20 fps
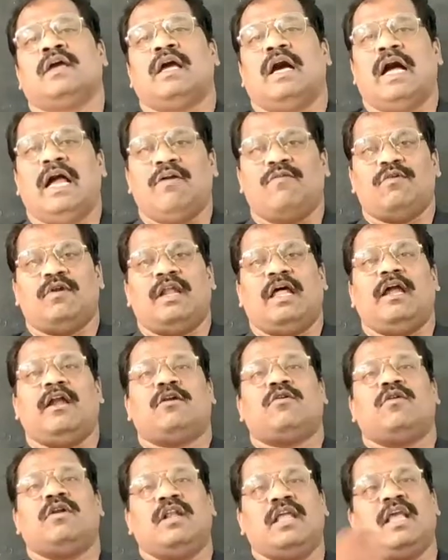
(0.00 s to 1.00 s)
I would like
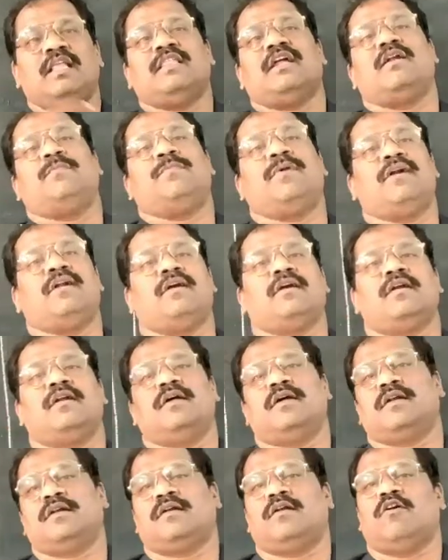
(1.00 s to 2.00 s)
to link that
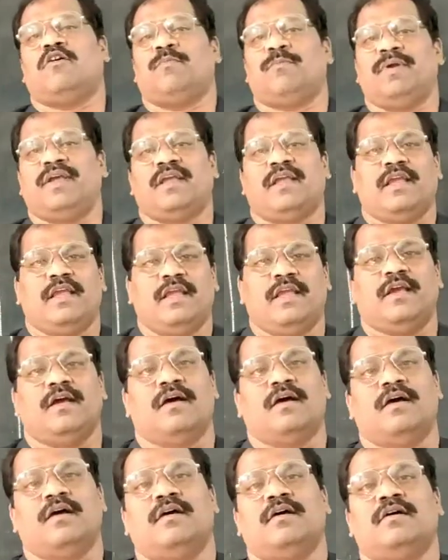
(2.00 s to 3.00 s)
particular topic
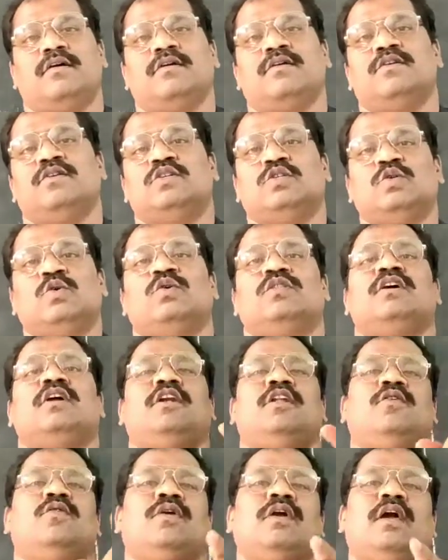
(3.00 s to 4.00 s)
here so
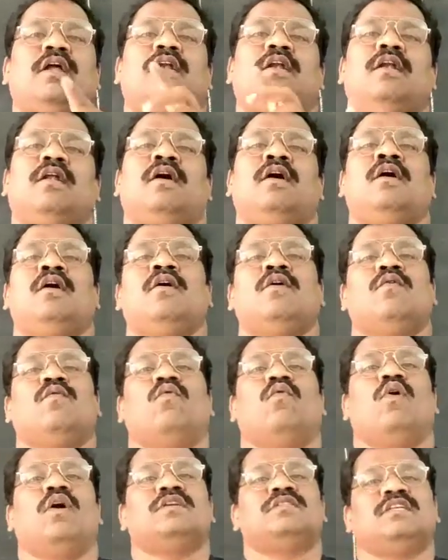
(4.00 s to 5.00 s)
that you can
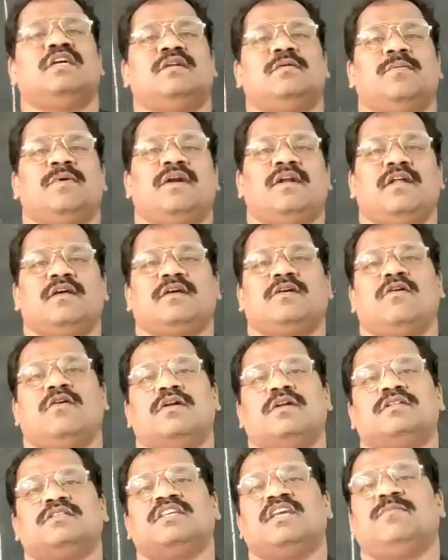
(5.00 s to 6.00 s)
watch that particular
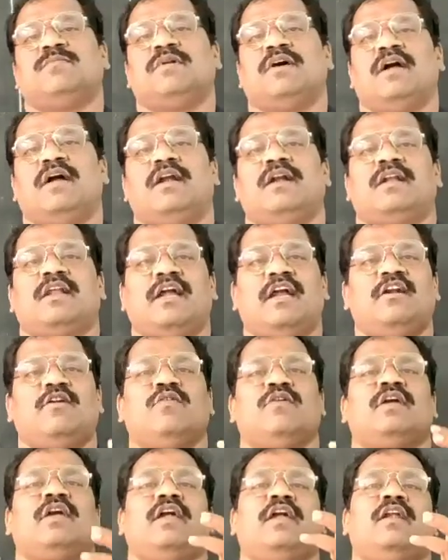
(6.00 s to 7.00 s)
concept and try
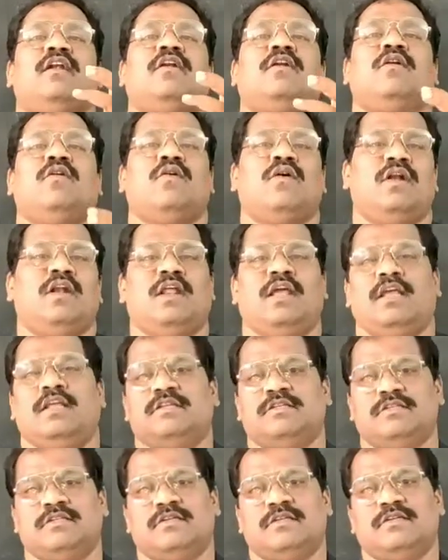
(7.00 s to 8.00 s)
to gain knowledge.